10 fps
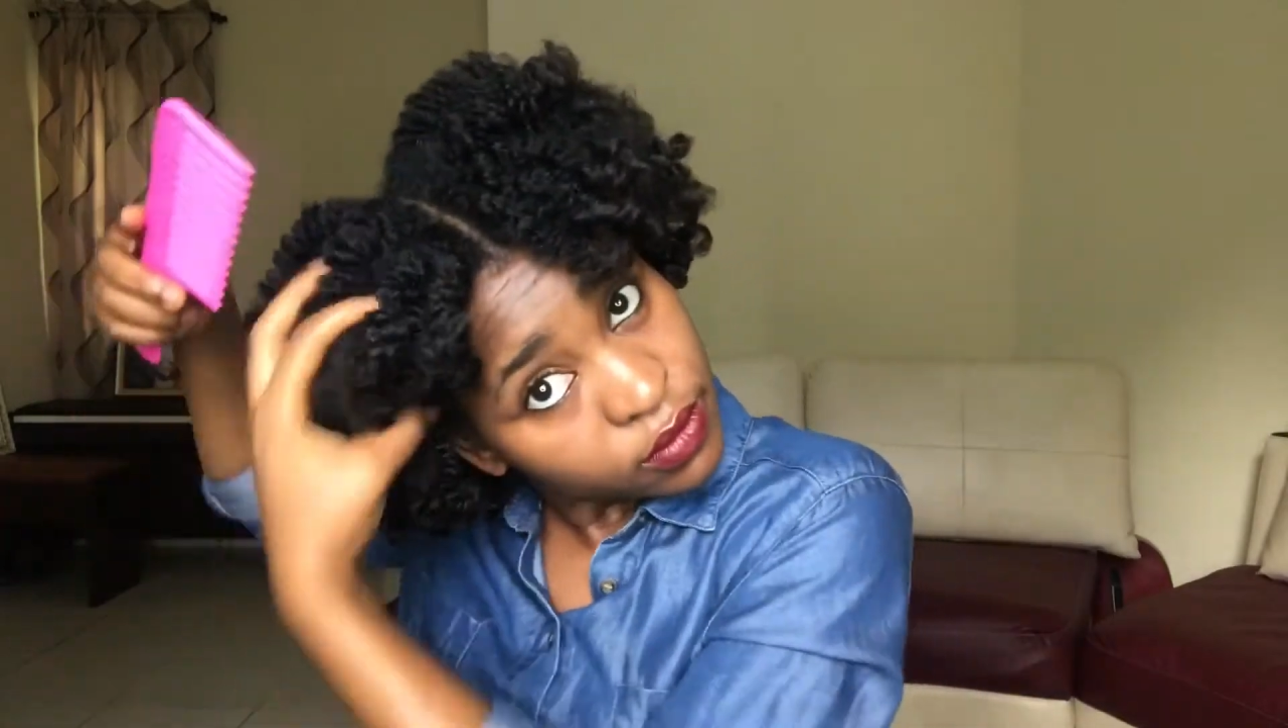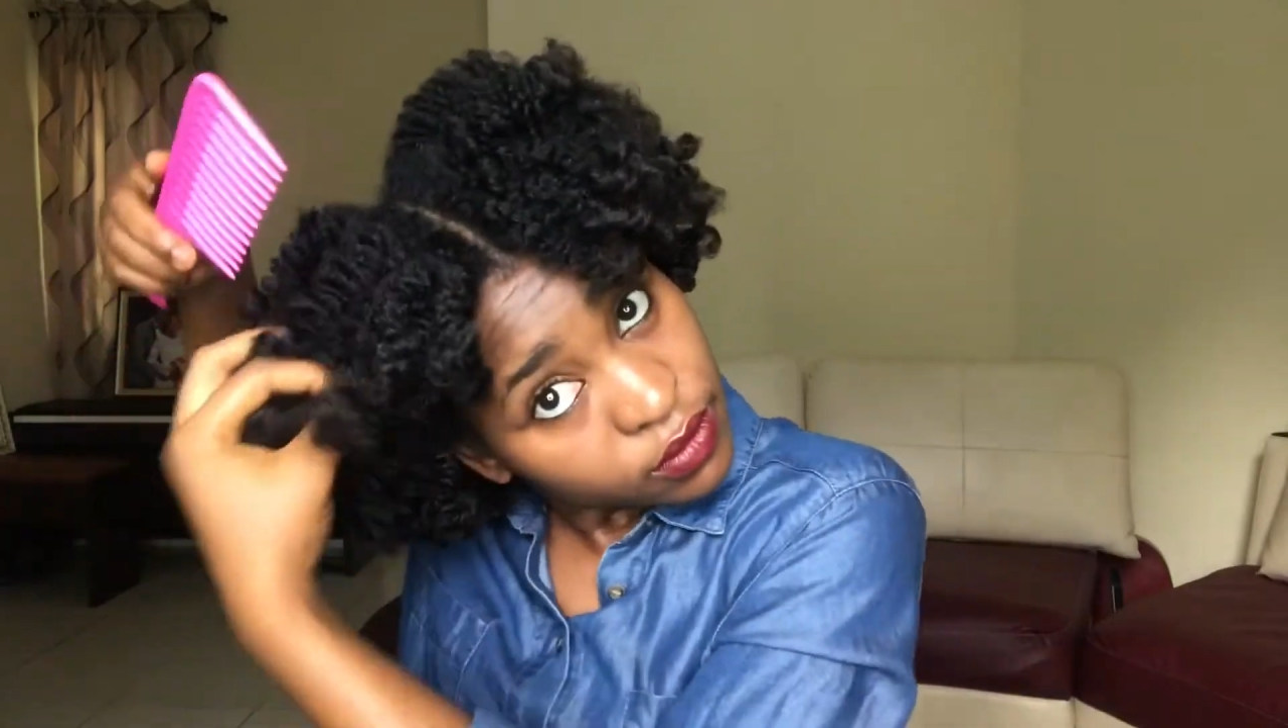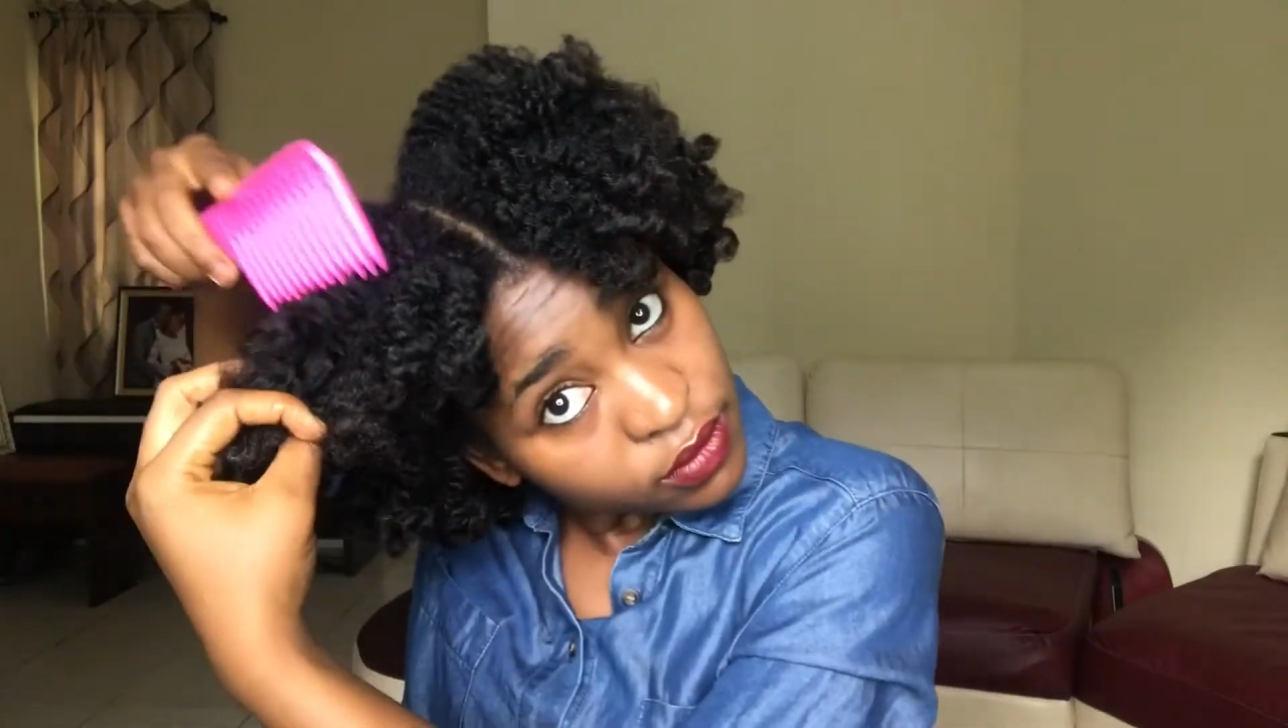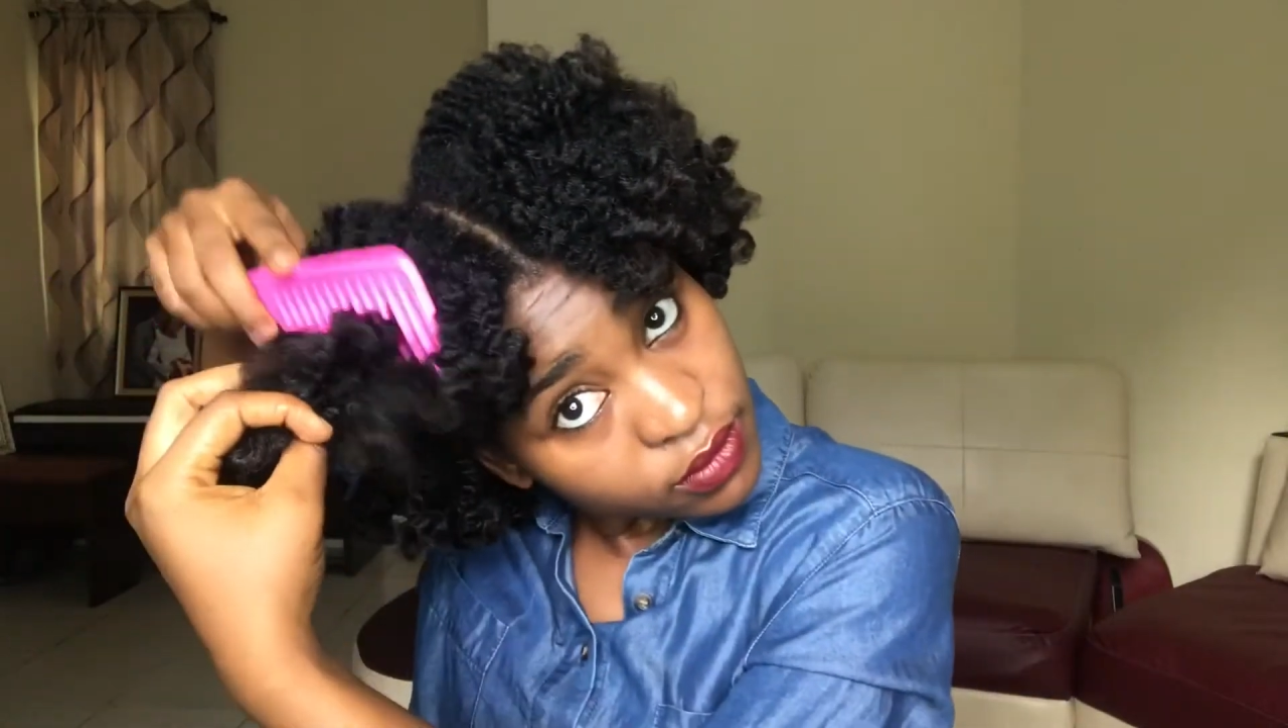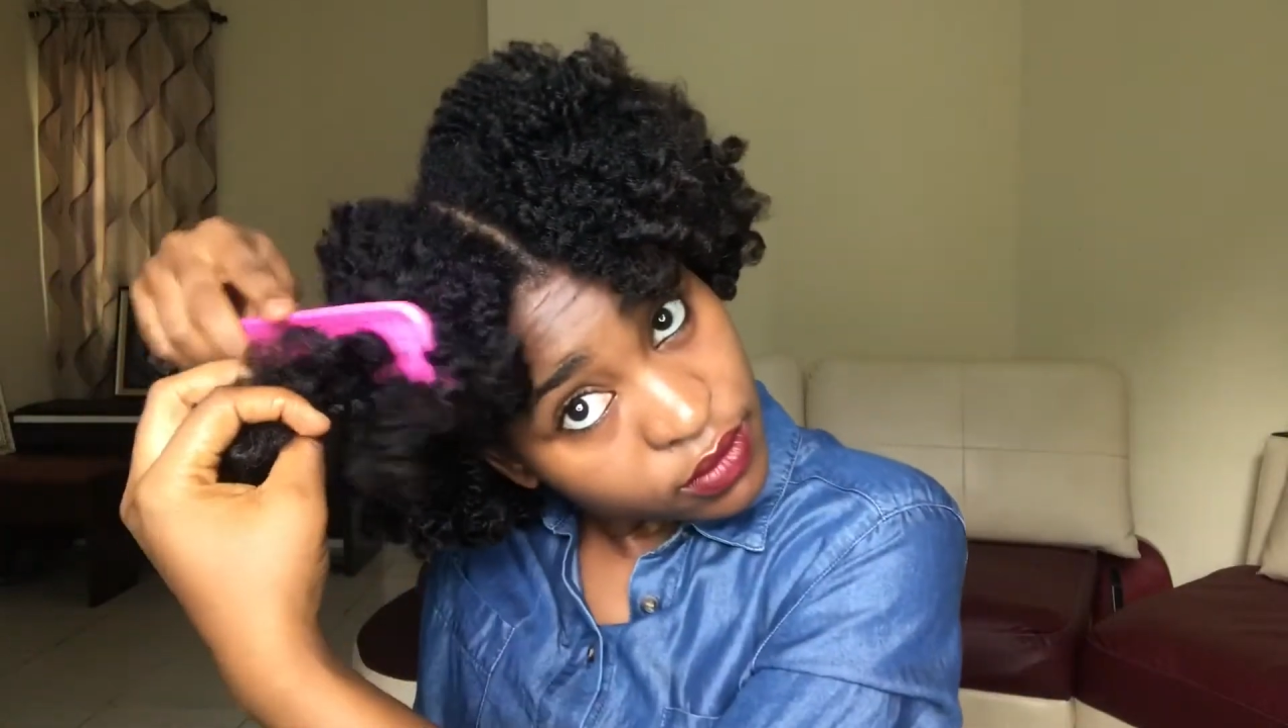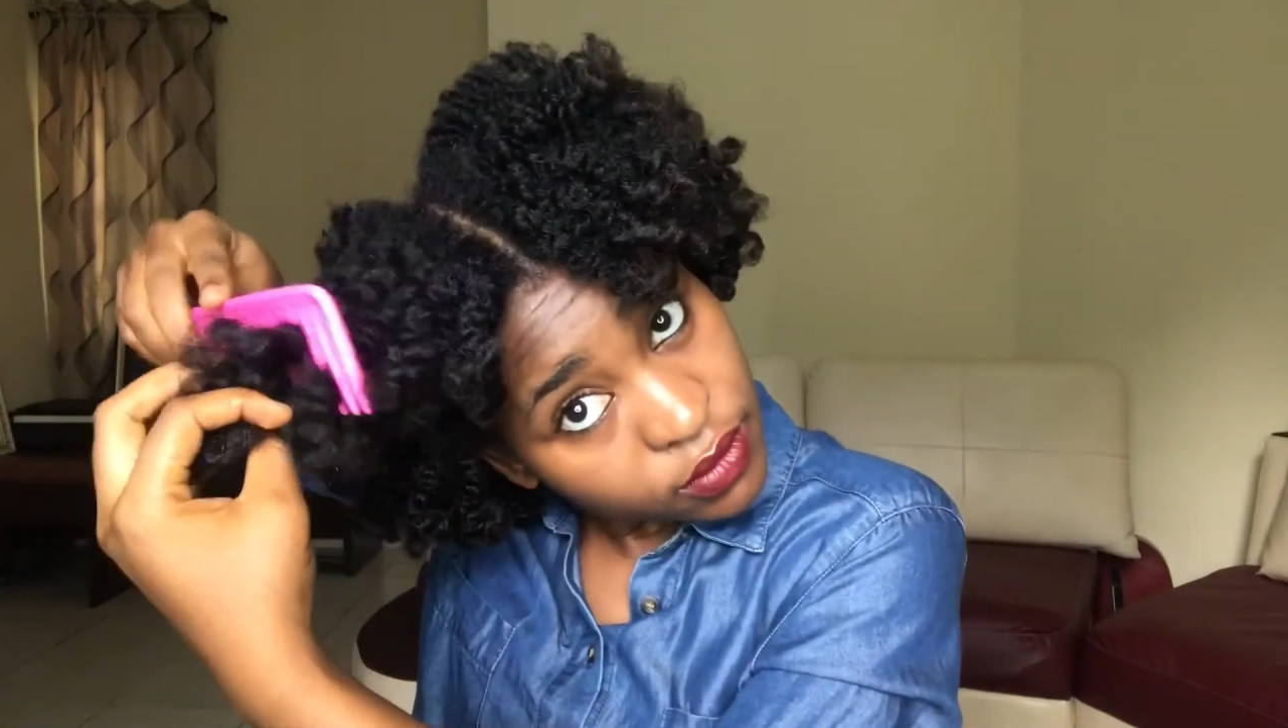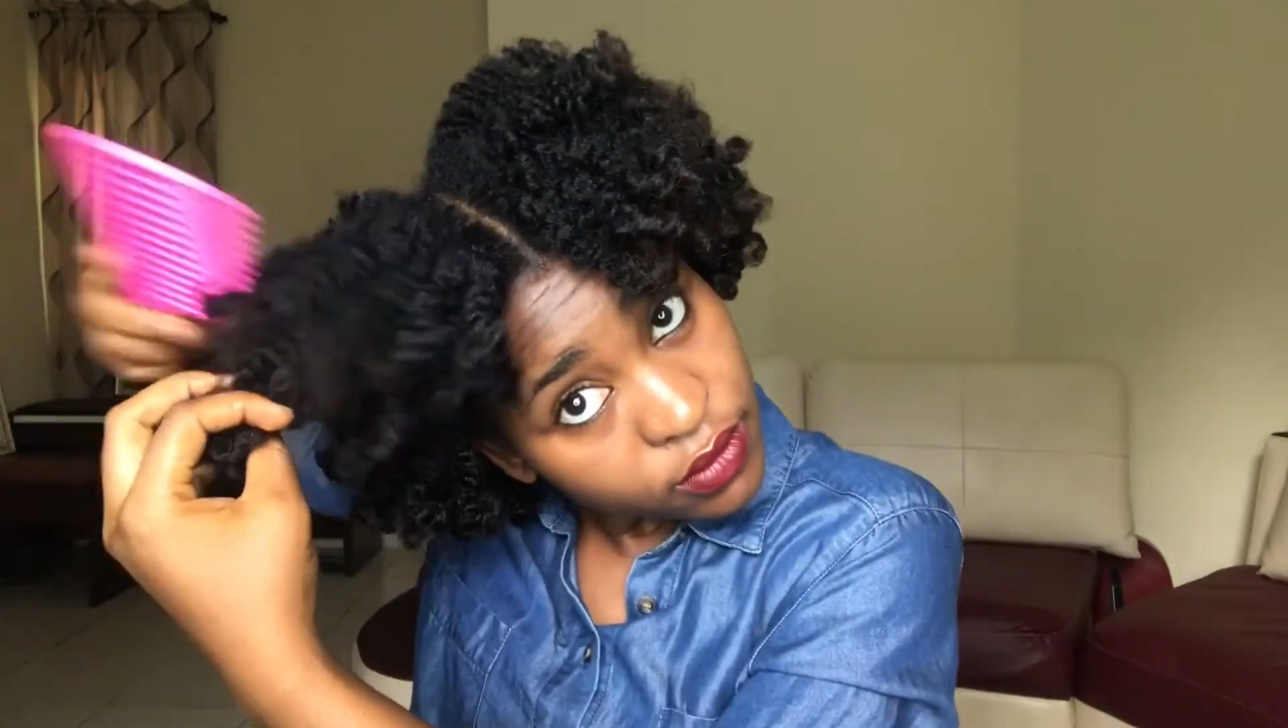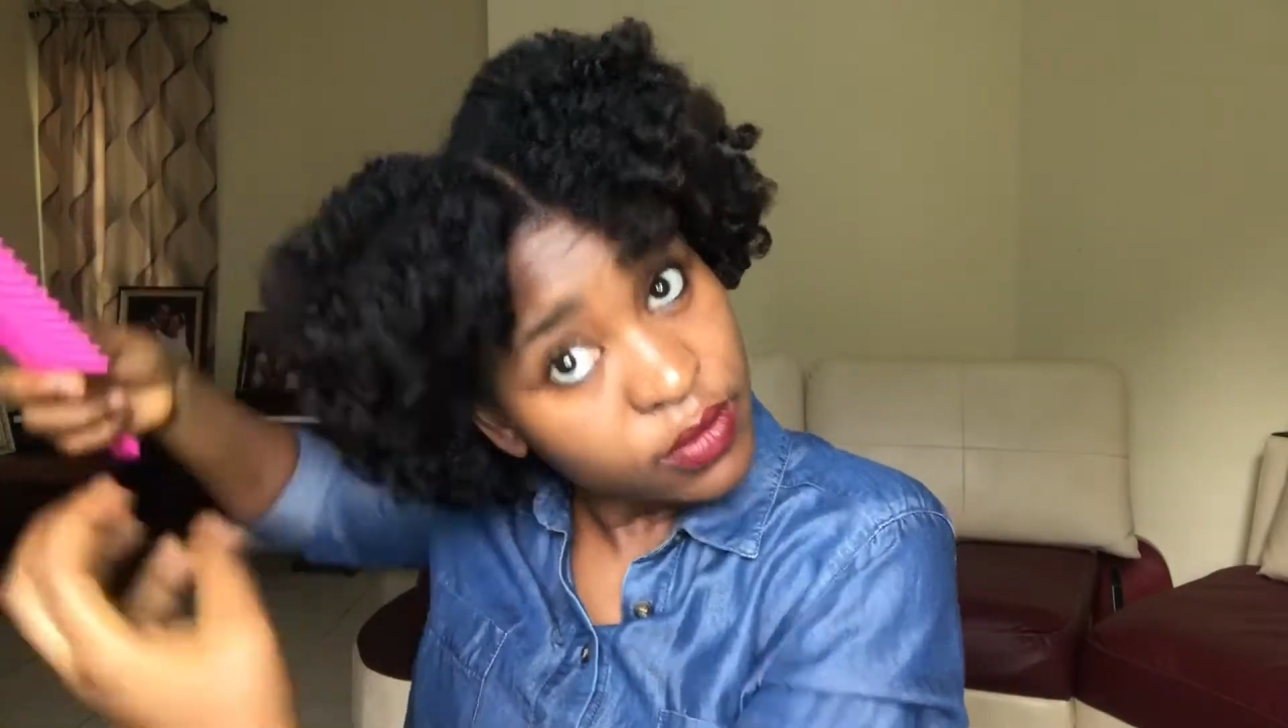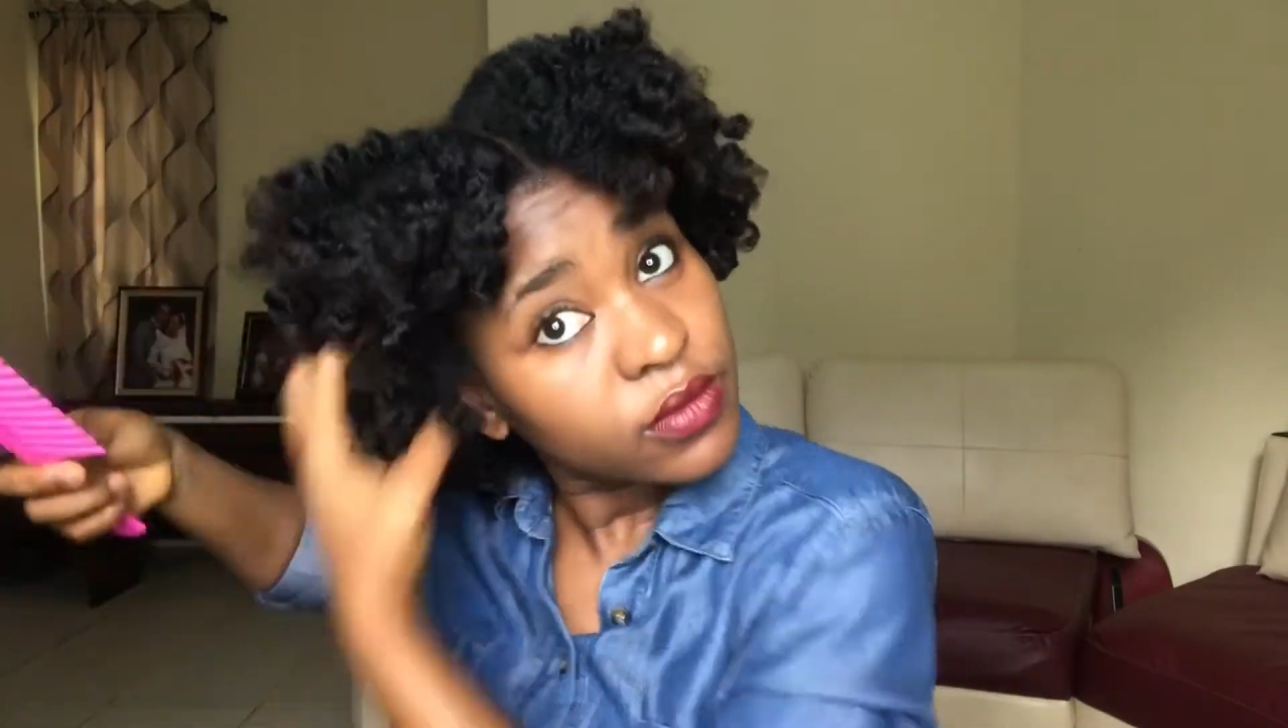or anything,